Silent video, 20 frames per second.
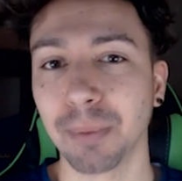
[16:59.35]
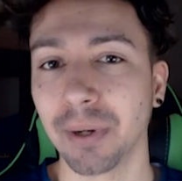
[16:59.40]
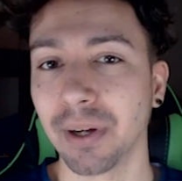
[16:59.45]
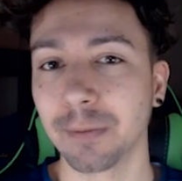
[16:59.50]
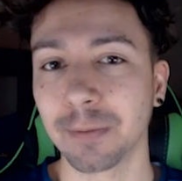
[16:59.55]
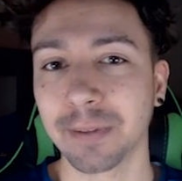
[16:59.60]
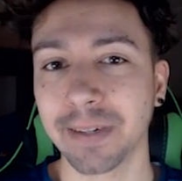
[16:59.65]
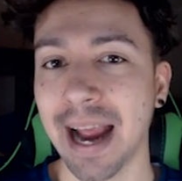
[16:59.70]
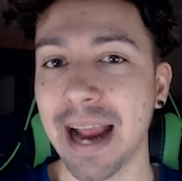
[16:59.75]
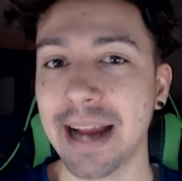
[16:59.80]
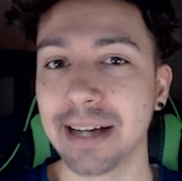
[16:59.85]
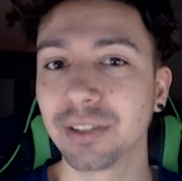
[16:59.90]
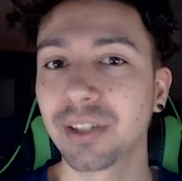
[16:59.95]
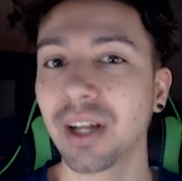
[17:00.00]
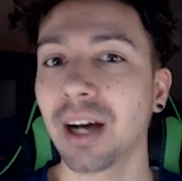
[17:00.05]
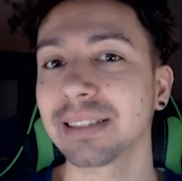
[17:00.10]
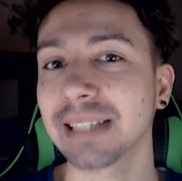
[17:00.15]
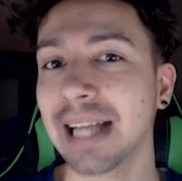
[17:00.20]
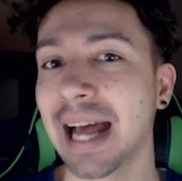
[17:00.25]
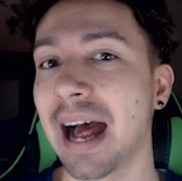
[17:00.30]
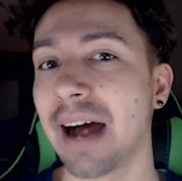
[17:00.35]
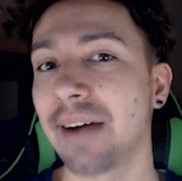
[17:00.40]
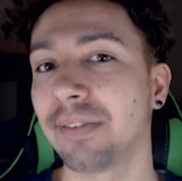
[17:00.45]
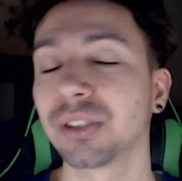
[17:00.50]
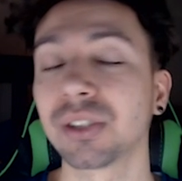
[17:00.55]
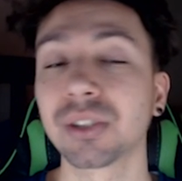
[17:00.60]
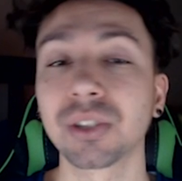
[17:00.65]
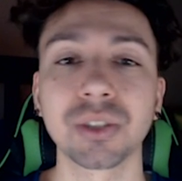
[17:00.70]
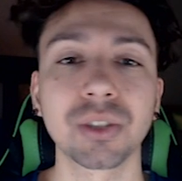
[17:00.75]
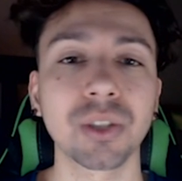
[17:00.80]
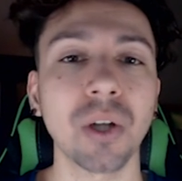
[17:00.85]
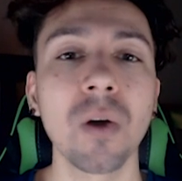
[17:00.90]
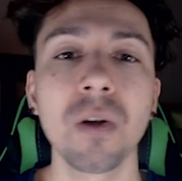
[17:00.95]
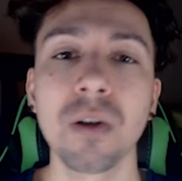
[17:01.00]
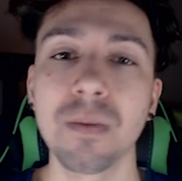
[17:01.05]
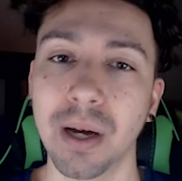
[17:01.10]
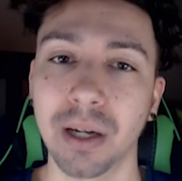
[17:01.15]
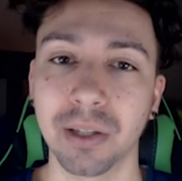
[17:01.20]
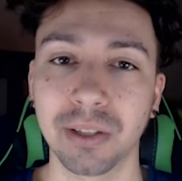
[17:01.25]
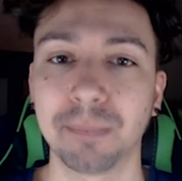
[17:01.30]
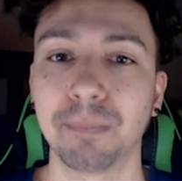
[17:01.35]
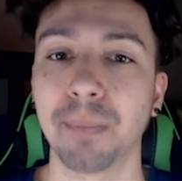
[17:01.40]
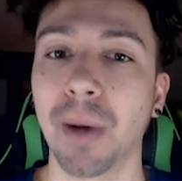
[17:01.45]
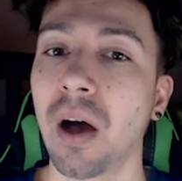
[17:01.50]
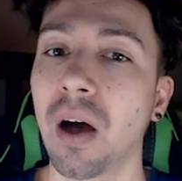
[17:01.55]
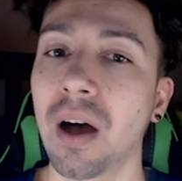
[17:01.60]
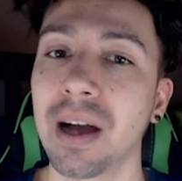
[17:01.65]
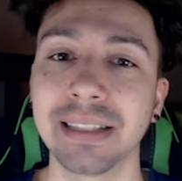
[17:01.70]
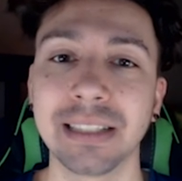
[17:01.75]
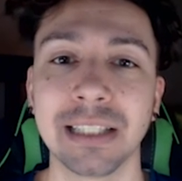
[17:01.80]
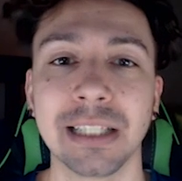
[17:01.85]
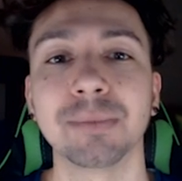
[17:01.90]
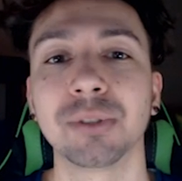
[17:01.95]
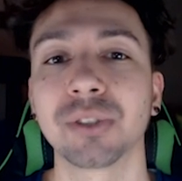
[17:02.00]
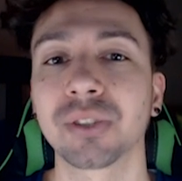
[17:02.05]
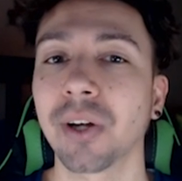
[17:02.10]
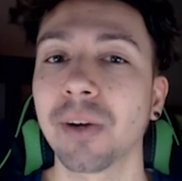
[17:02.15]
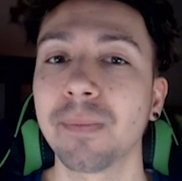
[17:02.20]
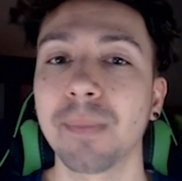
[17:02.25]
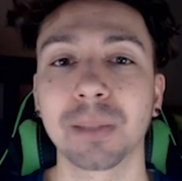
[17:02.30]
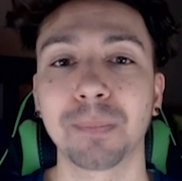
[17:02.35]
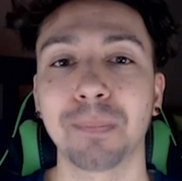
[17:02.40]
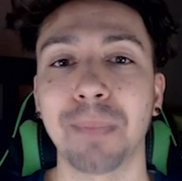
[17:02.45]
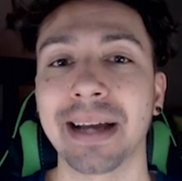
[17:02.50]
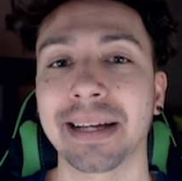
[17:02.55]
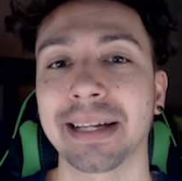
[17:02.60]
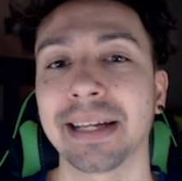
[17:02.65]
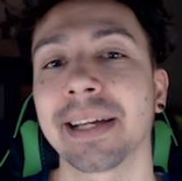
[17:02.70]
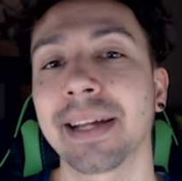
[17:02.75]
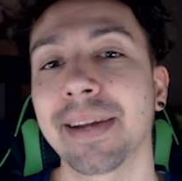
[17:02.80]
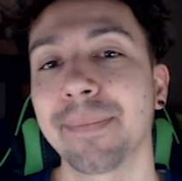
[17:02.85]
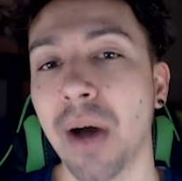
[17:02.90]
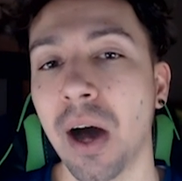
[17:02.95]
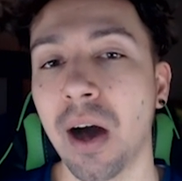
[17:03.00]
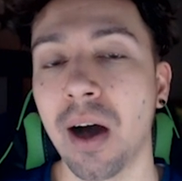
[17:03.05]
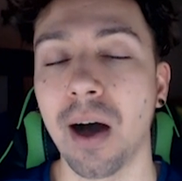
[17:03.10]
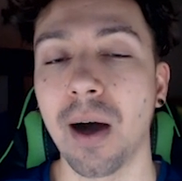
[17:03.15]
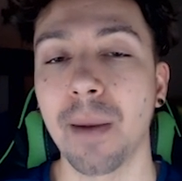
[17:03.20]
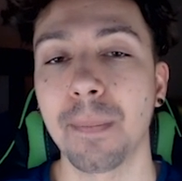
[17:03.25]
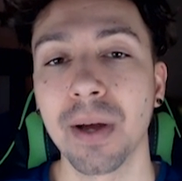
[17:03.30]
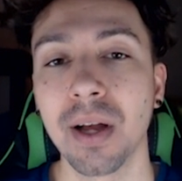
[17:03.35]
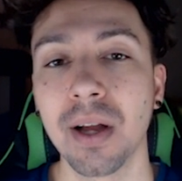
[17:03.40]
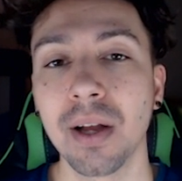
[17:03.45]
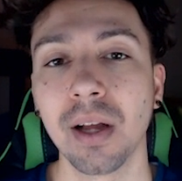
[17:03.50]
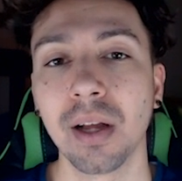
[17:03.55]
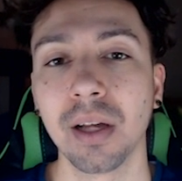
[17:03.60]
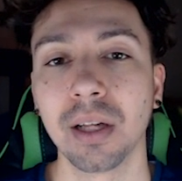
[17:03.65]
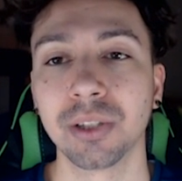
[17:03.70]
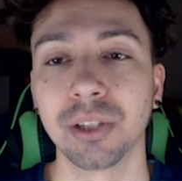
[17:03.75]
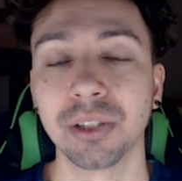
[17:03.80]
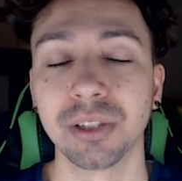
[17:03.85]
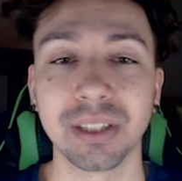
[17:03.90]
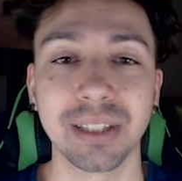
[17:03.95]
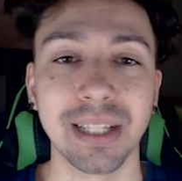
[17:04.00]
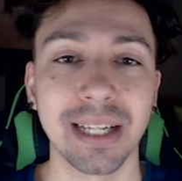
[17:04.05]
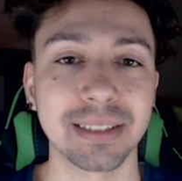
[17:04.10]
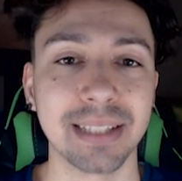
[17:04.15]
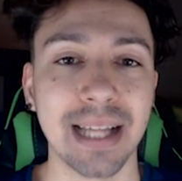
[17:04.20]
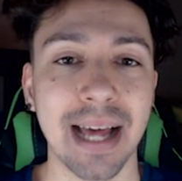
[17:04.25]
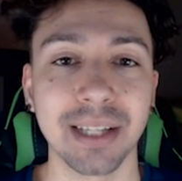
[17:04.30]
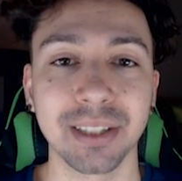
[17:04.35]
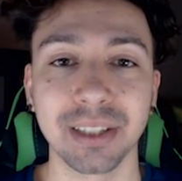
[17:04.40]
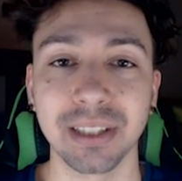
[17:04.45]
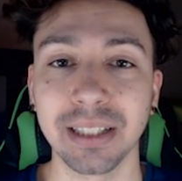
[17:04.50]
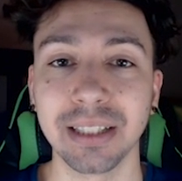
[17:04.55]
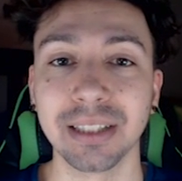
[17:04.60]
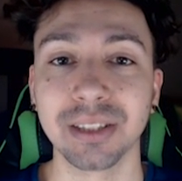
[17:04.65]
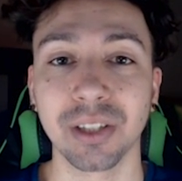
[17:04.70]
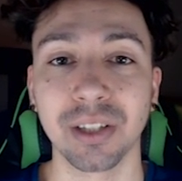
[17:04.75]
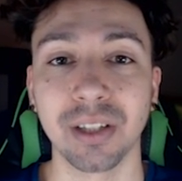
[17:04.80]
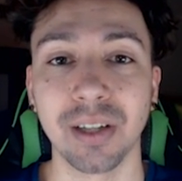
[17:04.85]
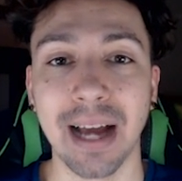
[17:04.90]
But Kane does have so much behind him, so much backing him up, to suggest that actually he's